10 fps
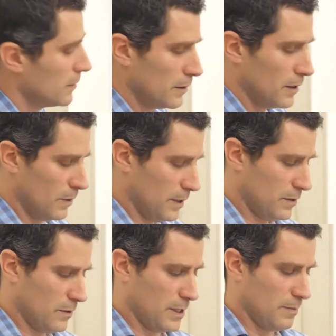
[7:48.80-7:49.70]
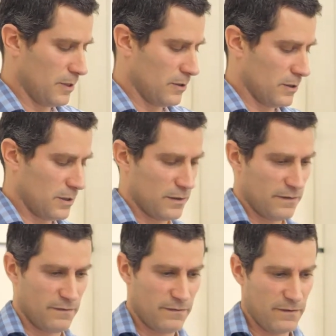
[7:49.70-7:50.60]
go into it because of
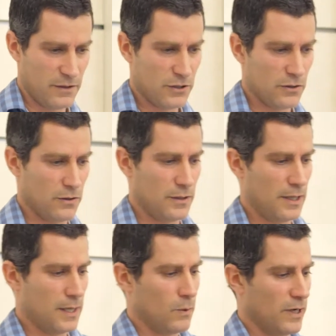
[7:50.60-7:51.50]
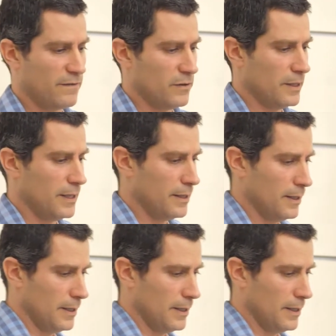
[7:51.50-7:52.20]
the short time we have today.